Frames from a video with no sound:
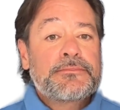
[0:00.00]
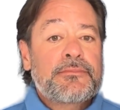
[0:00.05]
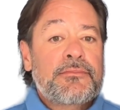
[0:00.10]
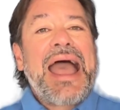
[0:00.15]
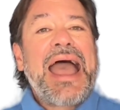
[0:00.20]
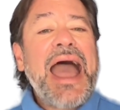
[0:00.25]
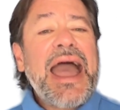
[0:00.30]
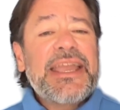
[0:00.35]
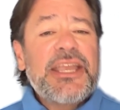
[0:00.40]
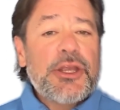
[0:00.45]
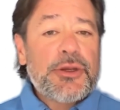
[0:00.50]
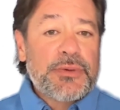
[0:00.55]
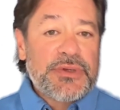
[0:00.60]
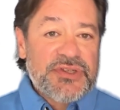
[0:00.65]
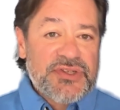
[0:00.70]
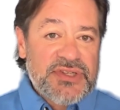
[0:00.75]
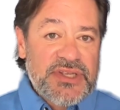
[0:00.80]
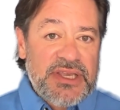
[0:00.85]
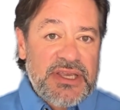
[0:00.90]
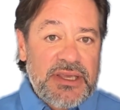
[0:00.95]

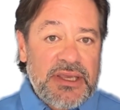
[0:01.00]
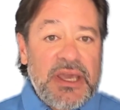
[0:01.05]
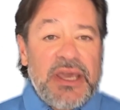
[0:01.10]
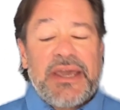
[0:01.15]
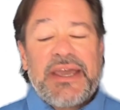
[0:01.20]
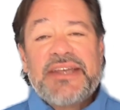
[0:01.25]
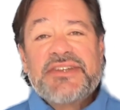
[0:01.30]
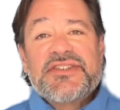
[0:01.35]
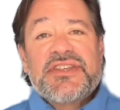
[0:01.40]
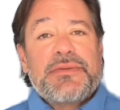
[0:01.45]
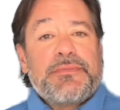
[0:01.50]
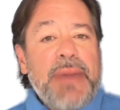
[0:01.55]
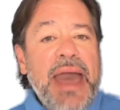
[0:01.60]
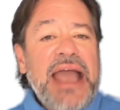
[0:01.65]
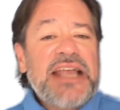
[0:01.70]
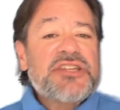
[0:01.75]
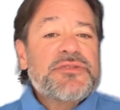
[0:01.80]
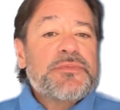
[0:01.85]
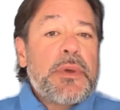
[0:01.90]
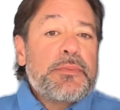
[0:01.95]
Accuracy is the
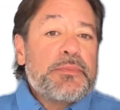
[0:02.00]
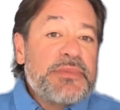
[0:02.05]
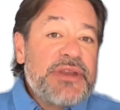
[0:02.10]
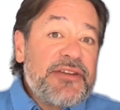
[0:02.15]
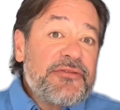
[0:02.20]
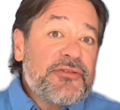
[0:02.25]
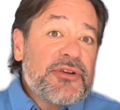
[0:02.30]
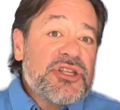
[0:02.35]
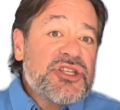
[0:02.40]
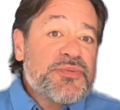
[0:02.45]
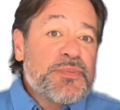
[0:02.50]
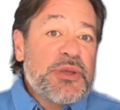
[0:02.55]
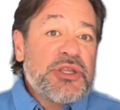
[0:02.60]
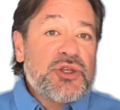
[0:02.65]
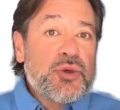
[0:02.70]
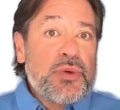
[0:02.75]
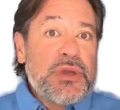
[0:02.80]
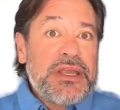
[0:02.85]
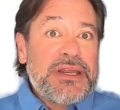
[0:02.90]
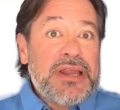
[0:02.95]
maximum difference
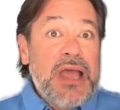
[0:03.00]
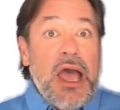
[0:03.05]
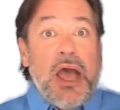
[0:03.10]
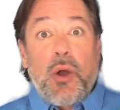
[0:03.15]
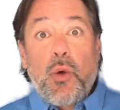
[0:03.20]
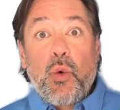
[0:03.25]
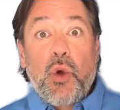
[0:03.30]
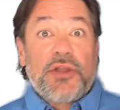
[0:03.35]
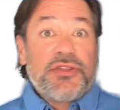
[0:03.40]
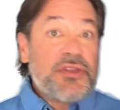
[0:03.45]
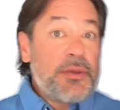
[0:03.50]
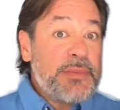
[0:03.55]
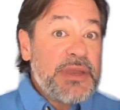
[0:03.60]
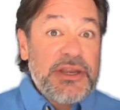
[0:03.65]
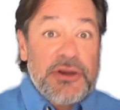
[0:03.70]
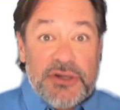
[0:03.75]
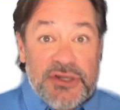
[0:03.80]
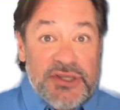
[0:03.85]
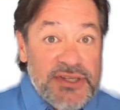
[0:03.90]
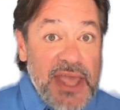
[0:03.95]
between what the
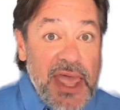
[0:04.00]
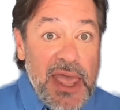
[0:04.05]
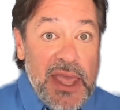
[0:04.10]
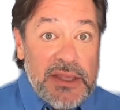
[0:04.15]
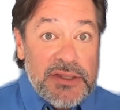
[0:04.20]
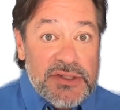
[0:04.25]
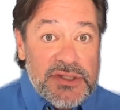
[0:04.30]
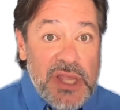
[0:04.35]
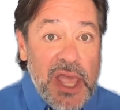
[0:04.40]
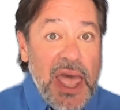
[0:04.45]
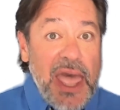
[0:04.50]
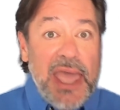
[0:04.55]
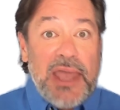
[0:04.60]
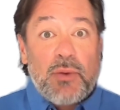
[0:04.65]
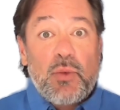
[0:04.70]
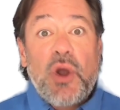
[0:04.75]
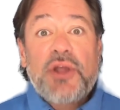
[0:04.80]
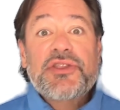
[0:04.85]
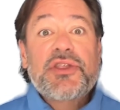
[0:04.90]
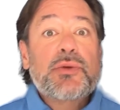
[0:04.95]
meter says and
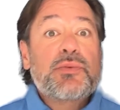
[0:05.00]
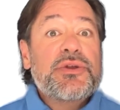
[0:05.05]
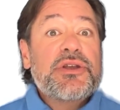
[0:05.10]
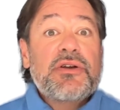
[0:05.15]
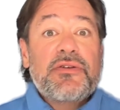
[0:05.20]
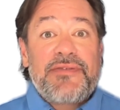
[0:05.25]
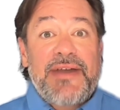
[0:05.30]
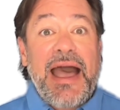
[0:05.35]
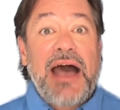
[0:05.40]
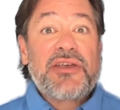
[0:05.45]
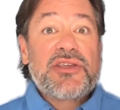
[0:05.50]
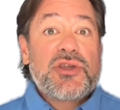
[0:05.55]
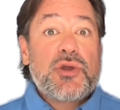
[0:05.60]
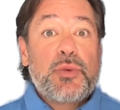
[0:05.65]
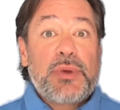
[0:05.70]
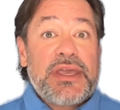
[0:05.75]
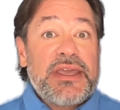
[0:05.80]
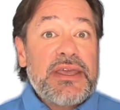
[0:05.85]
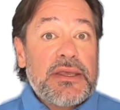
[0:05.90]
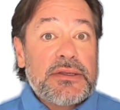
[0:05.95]
what the real value
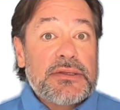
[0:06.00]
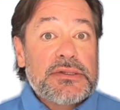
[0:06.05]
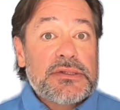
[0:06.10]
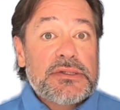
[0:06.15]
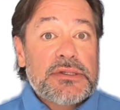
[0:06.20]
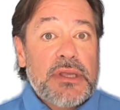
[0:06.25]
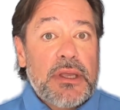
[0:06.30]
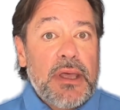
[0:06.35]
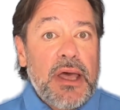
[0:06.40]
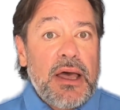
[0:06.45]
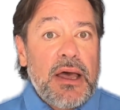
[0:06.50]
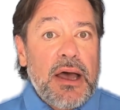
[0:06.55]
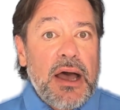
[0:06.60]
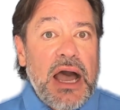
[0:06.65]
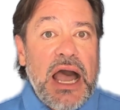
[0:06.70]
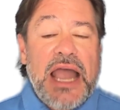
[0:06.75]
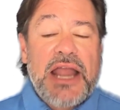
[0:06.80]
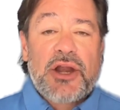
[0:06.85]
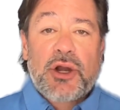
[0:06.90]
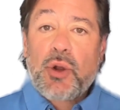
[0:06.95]
is.
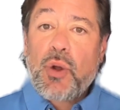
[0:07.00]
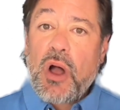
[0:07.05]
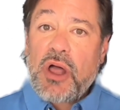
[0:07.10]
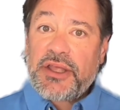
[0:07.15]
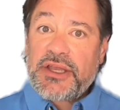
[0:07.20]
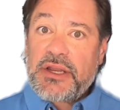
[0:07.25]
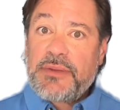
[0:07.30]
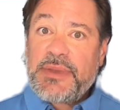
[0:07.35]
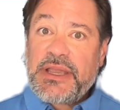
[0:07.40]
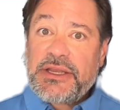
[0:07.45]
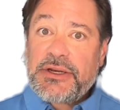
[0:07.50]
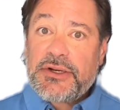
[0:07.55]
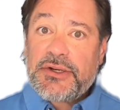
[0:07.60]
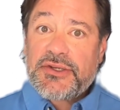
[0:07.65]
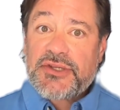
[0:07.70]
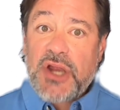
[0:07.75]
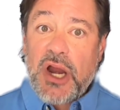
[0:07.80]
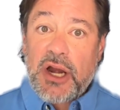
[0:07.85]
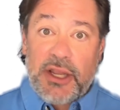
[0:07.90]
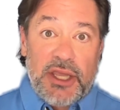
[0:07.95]
Higher quality meters
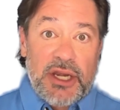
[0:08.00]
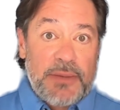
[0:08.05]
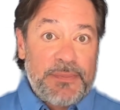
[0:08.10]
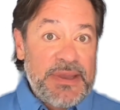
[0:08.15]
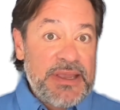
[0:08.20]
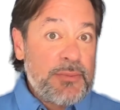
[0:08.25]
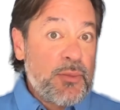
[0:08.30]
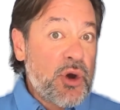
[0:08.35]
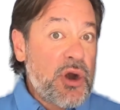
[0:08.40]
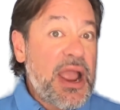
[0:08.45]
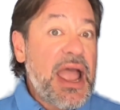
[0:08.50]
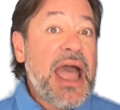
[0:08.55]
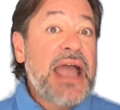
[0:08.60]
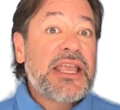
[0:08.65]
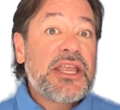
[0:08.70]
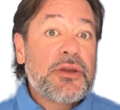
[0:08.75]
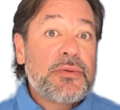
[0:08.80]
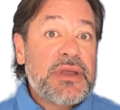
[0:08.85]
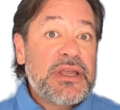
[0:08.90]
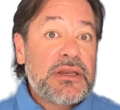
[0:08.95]
are going to be more
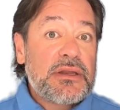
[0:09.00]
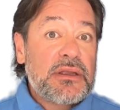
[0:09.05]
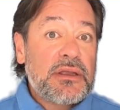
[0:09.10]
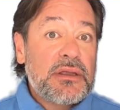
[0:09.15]
accurate.